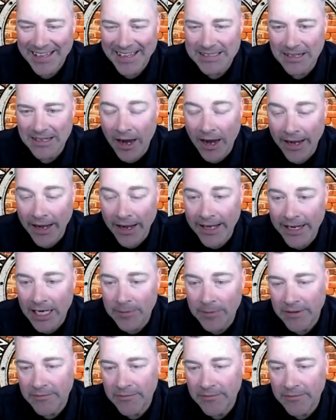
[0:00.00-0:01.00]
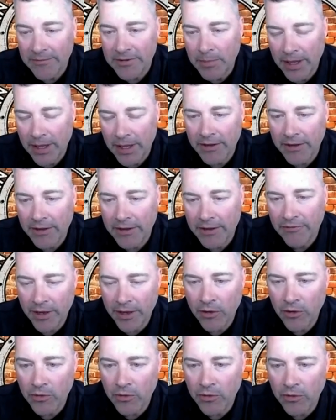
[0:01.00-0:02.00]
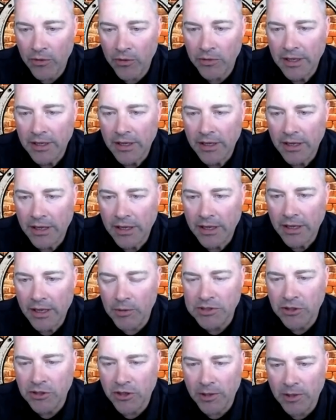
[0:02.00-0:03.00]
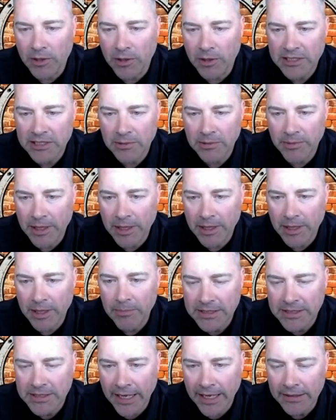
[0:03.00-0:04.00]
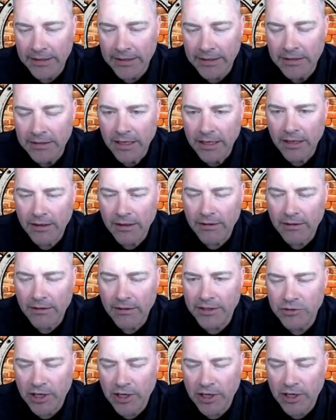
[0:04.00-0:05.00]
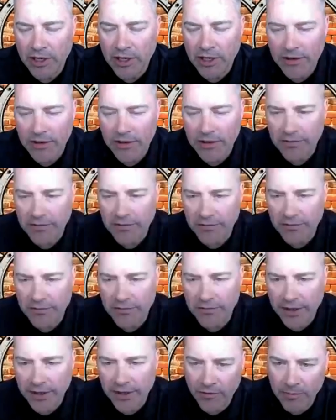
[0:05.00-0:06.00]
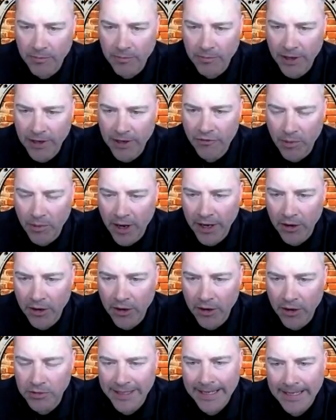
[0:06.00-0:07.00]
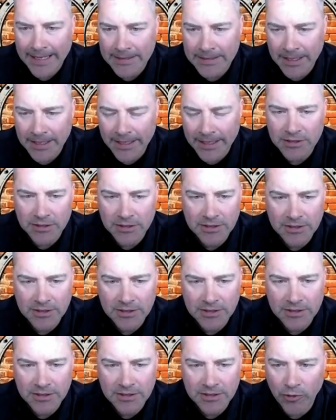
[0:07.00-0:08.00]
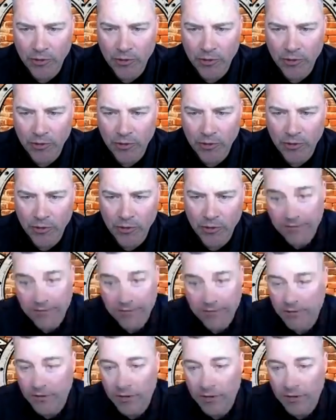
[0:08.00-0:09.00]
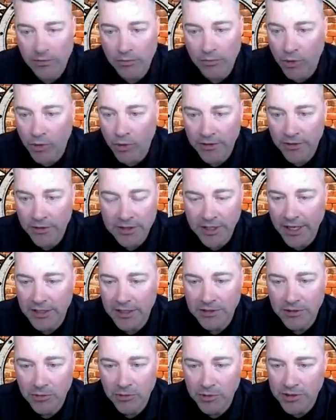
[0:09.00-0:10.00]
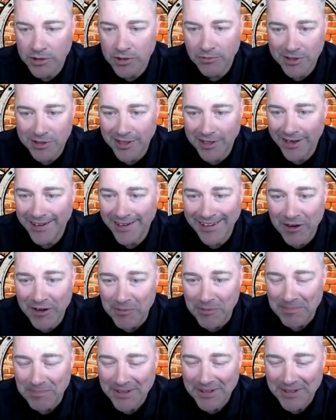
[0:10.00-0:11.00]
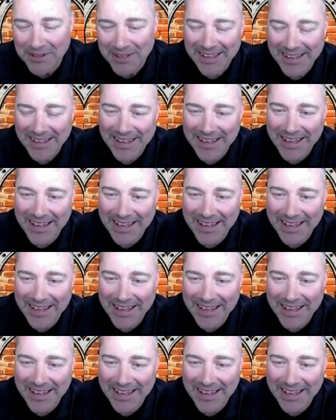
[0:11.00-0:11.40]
And I ended up having to pay for my own, what's called a PSMA PET scan. I traveled to Vancouver and paid for my own to get done to see if we could try to figure out where this cancer was hiding out.